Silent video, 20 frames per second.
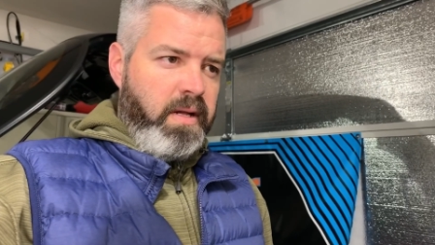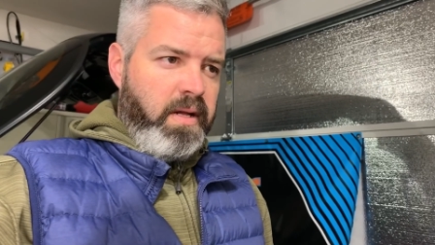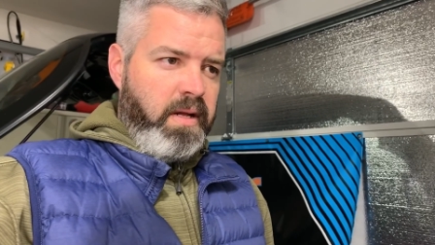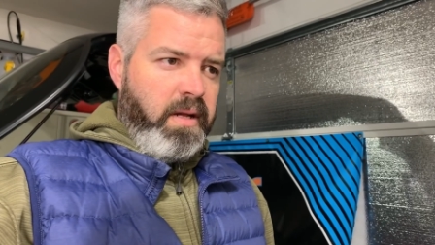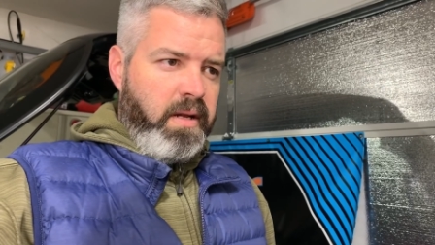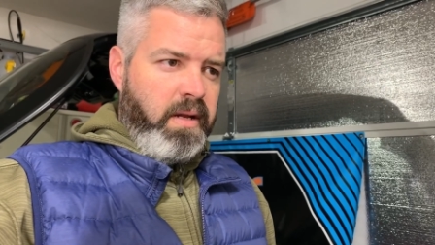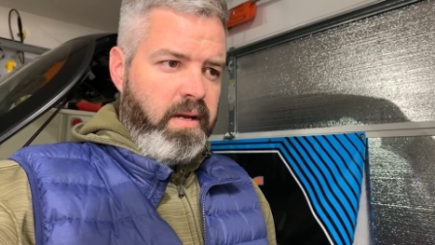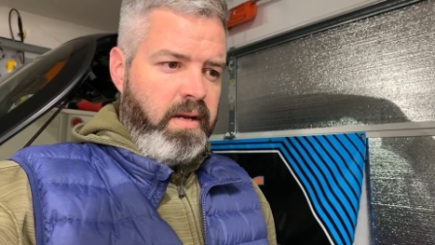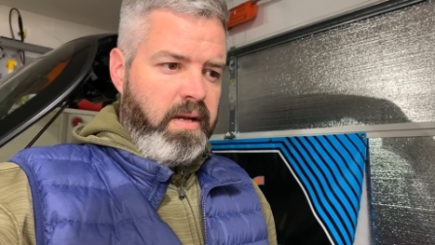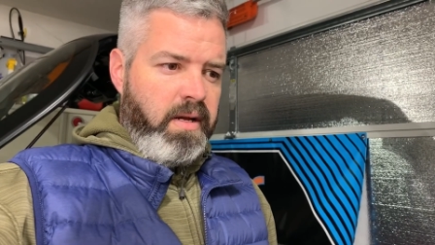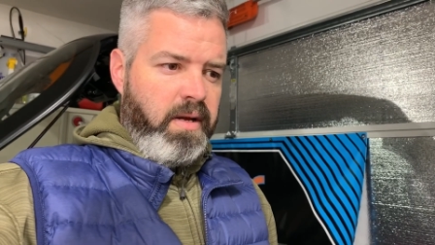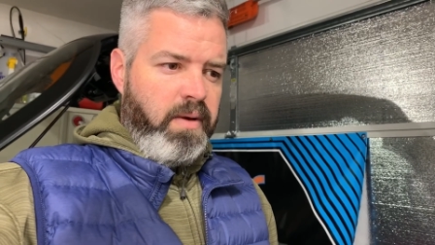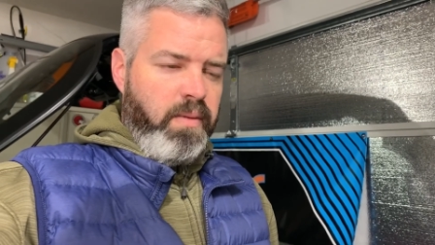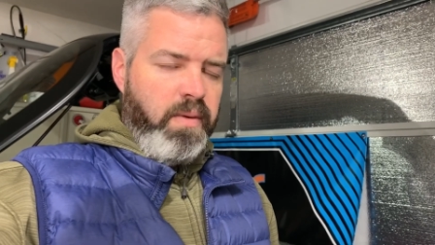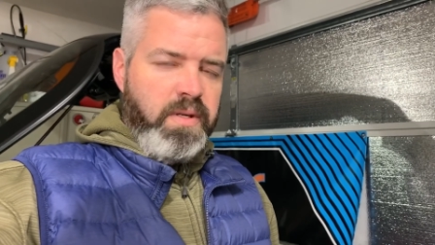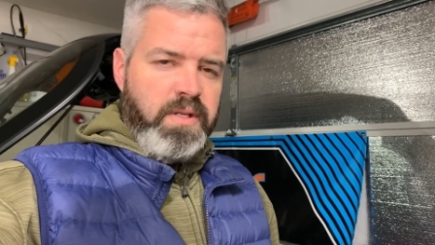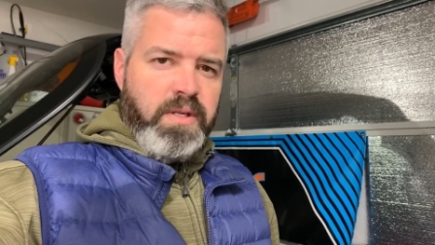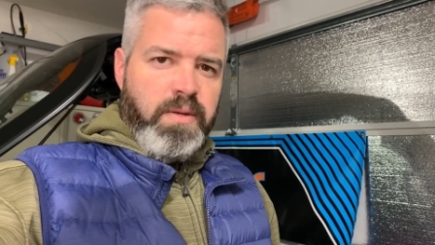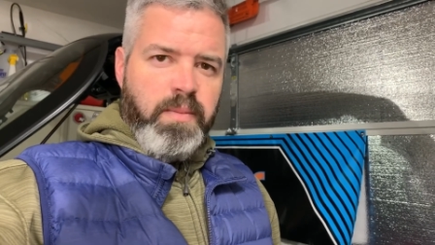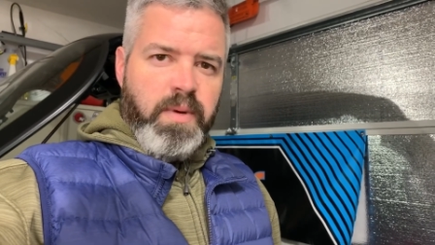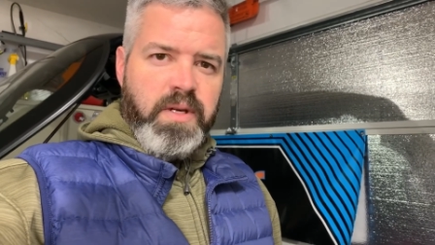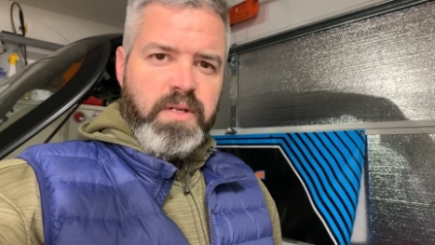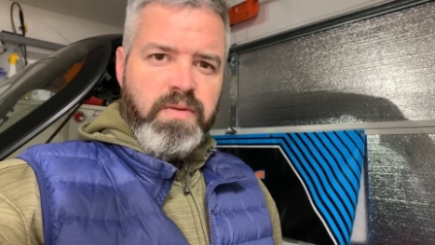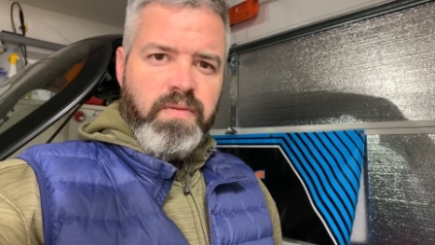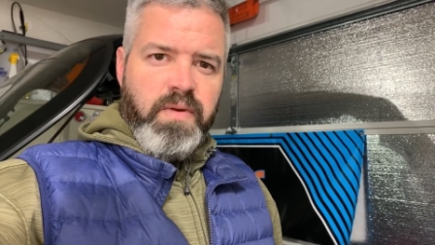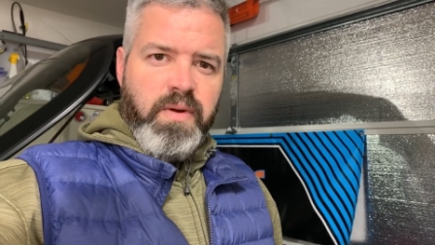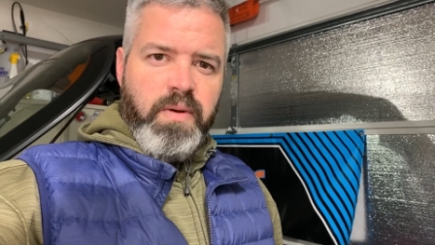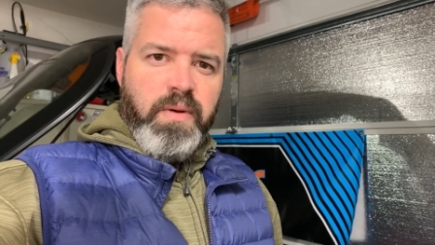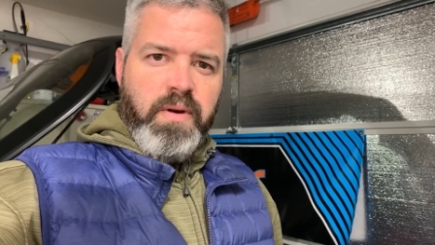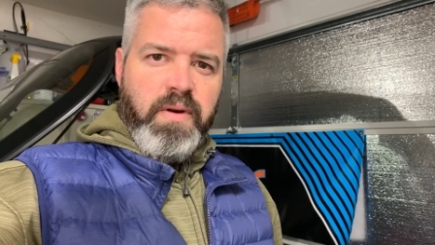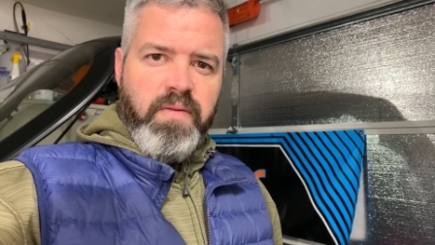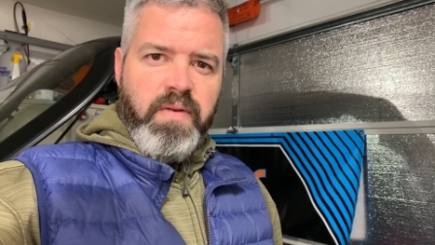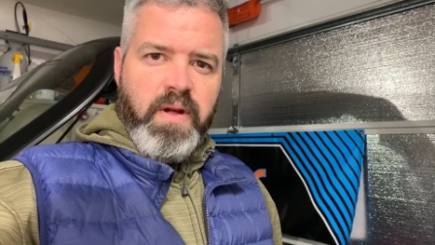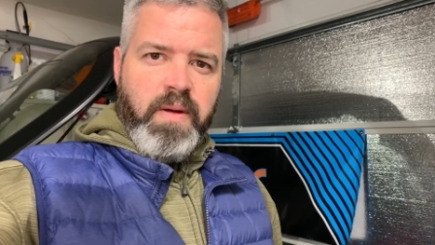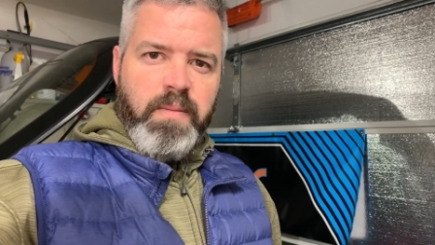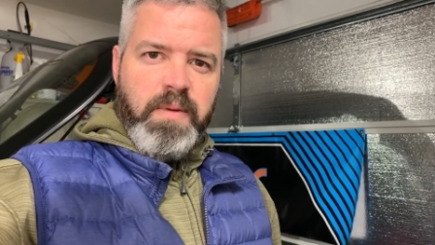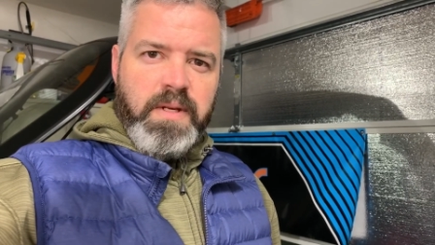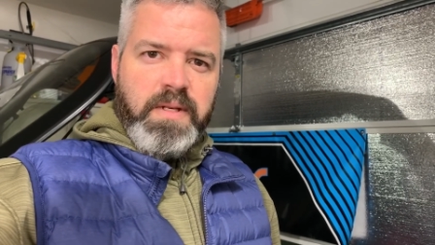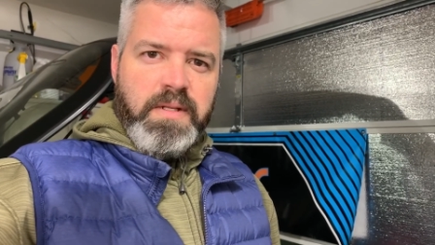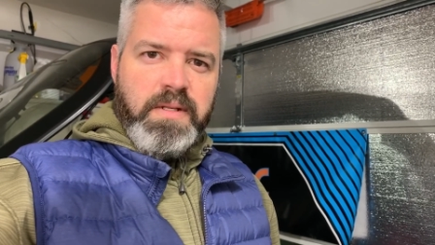and I wish the best for you and your
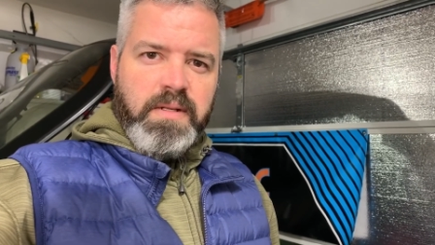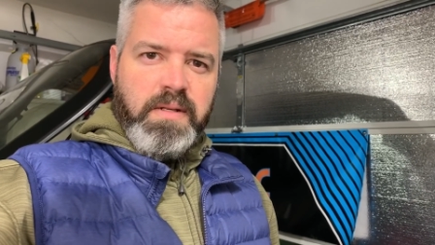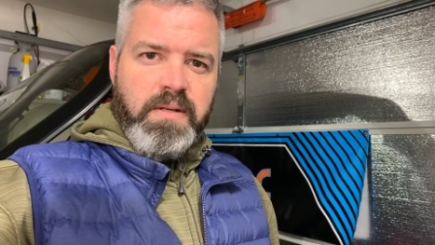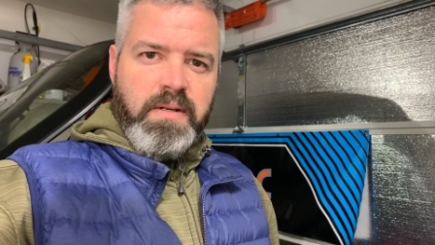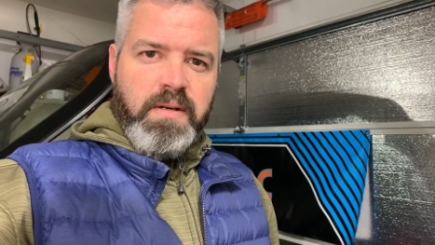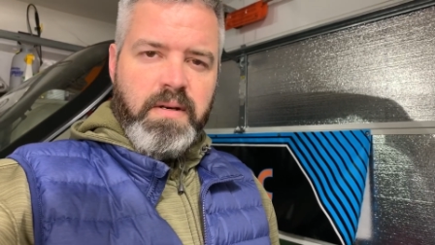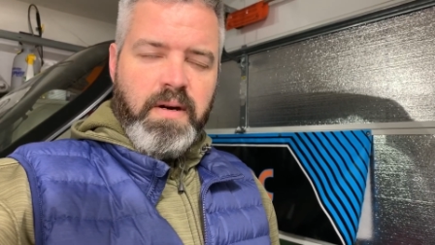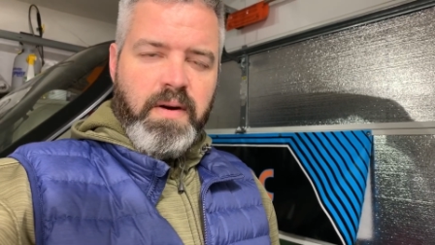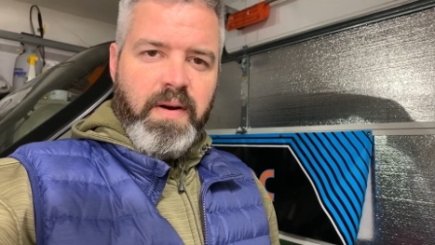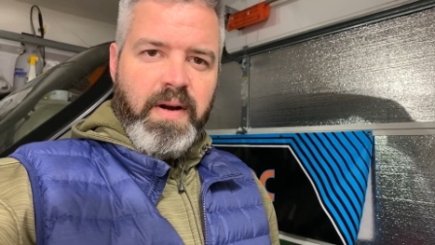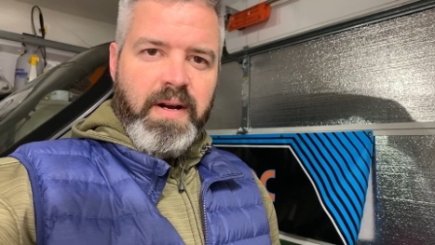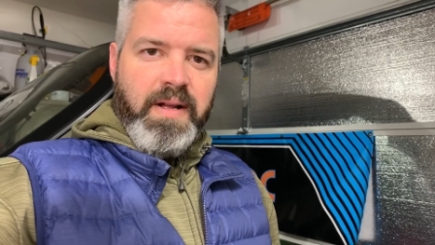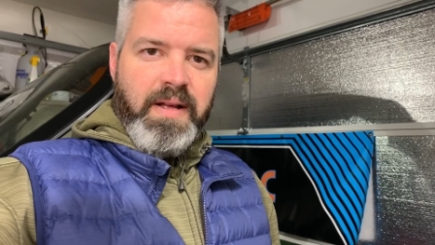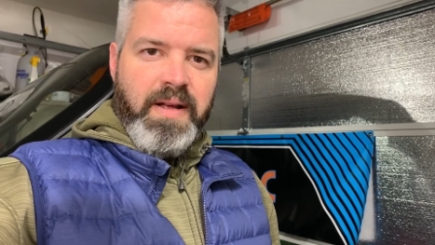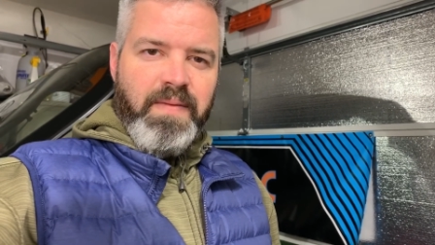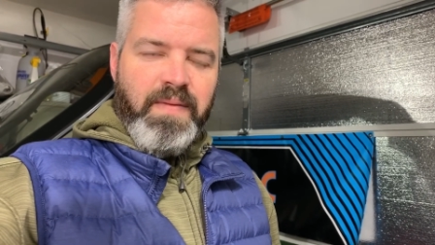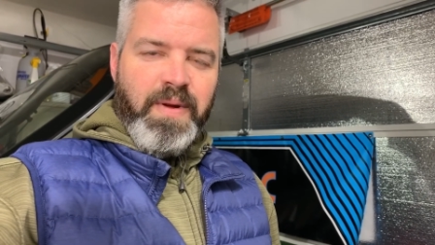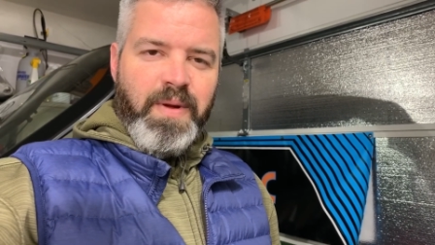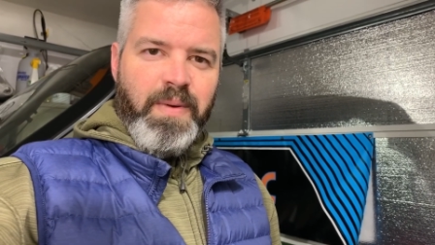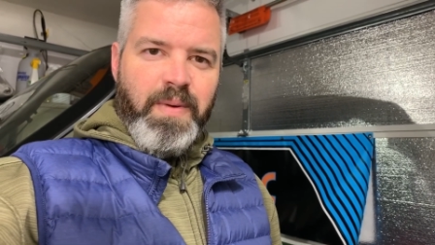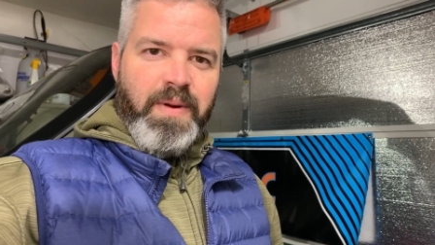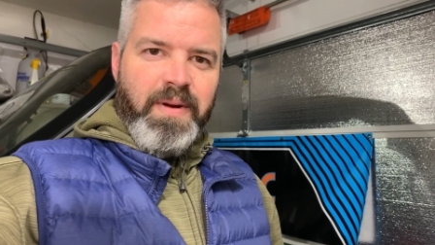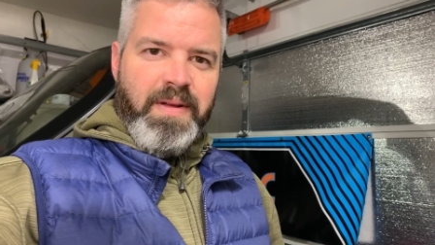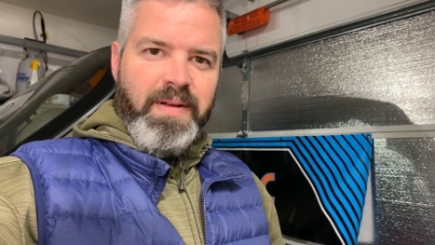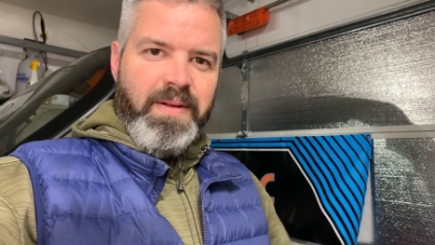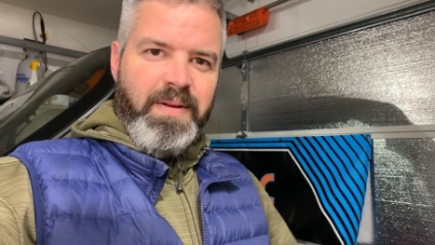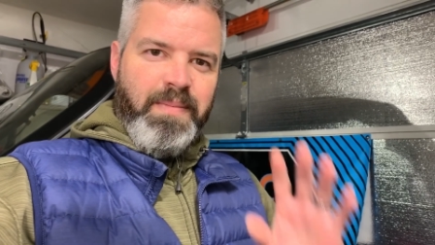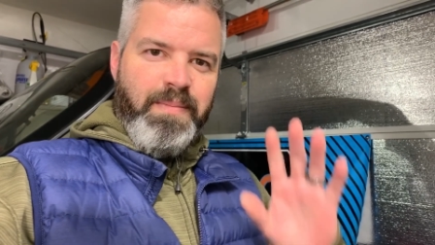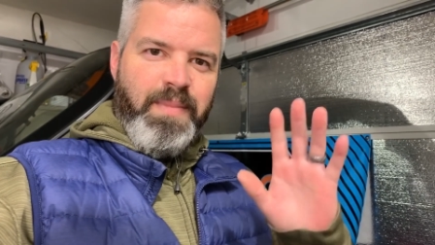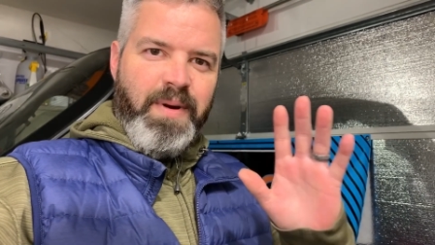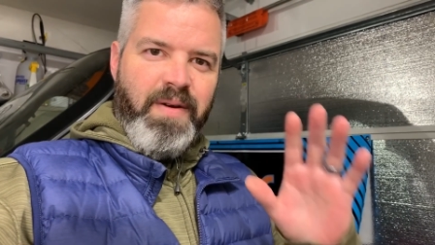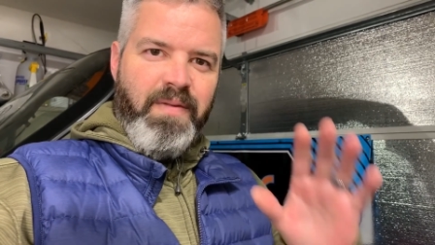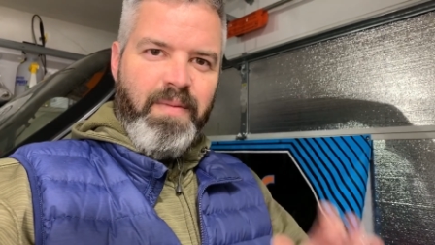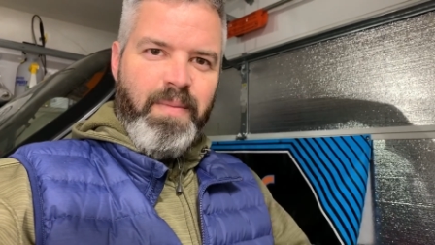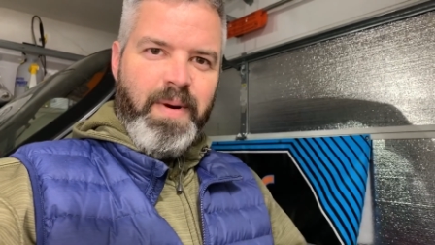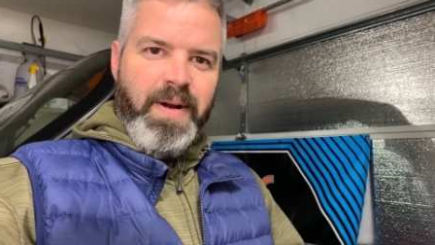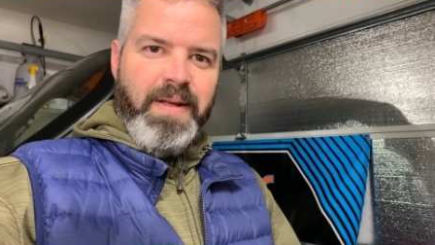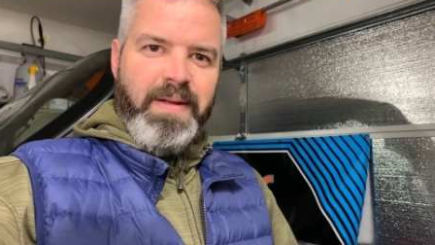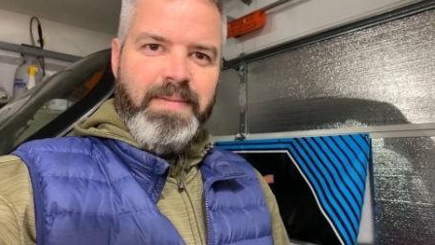families. All right, have a good one. Bye everybody.